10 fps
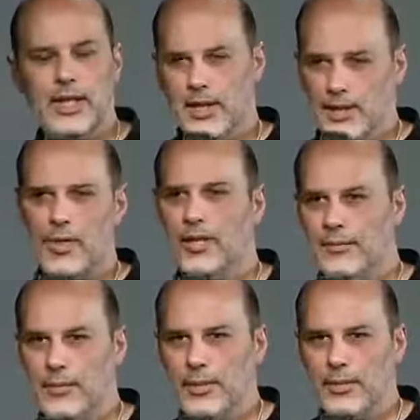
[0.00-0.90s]
had a great
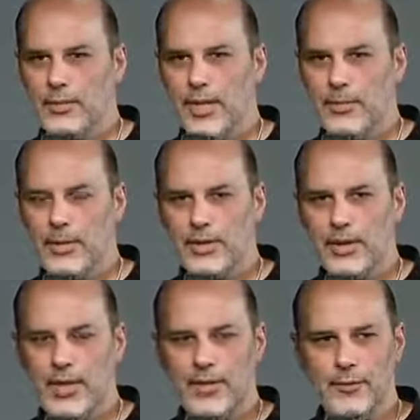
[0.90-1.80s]
influence on my
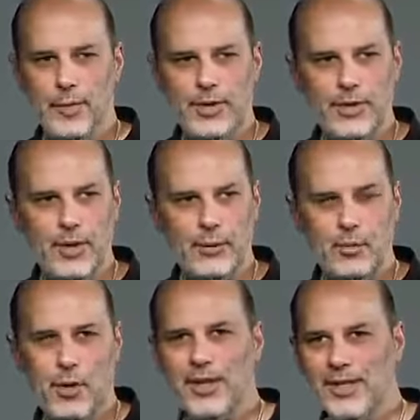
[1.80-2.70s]
personal life, but I
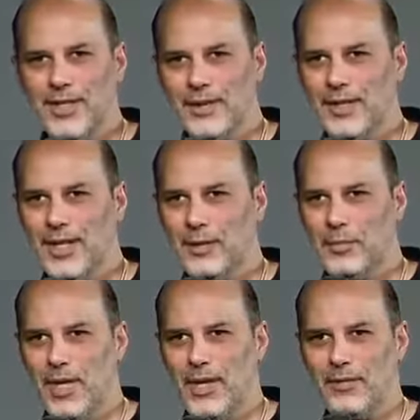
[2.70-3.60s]
was walking downtown
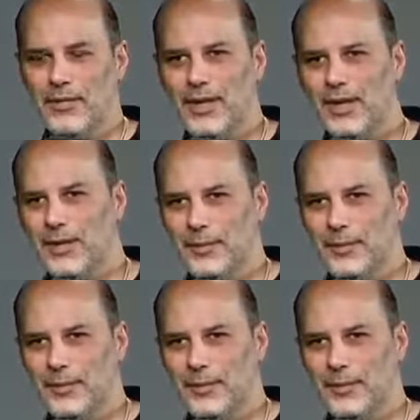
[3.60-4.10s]
in Bath